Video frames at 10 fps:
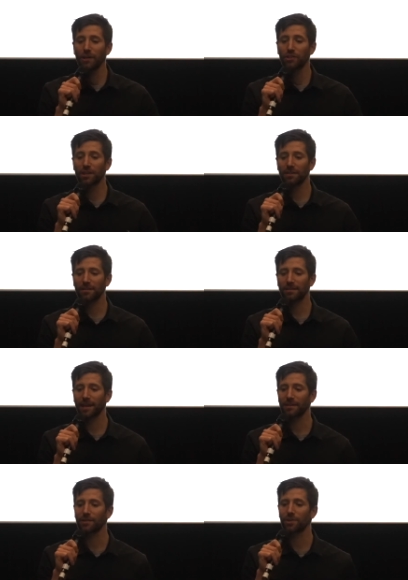Jesus
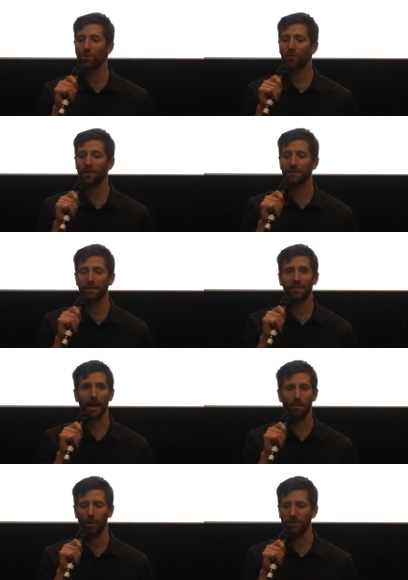sent two of his
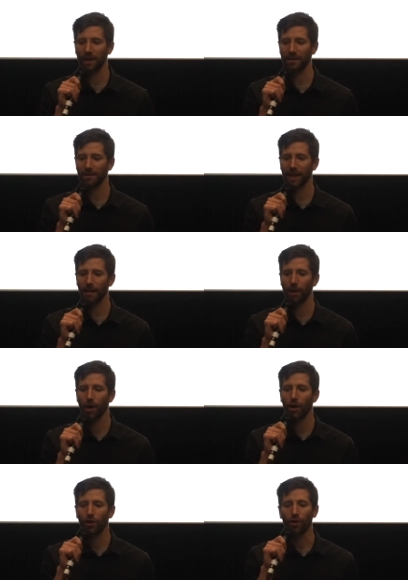disciples, saying to them,
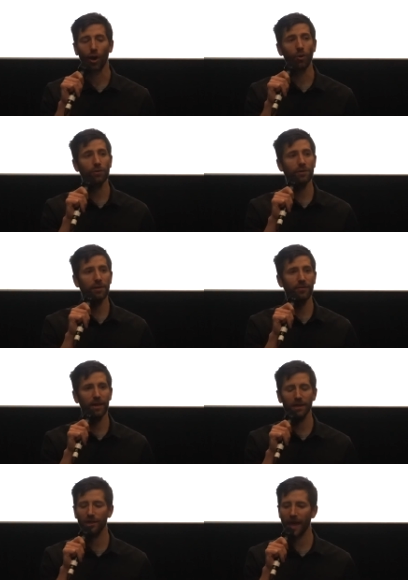"Go to the
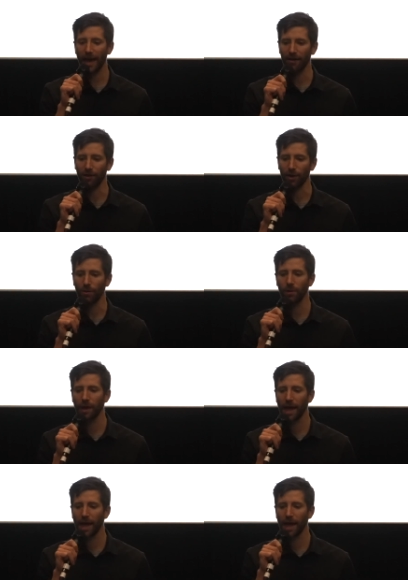village ahead of you,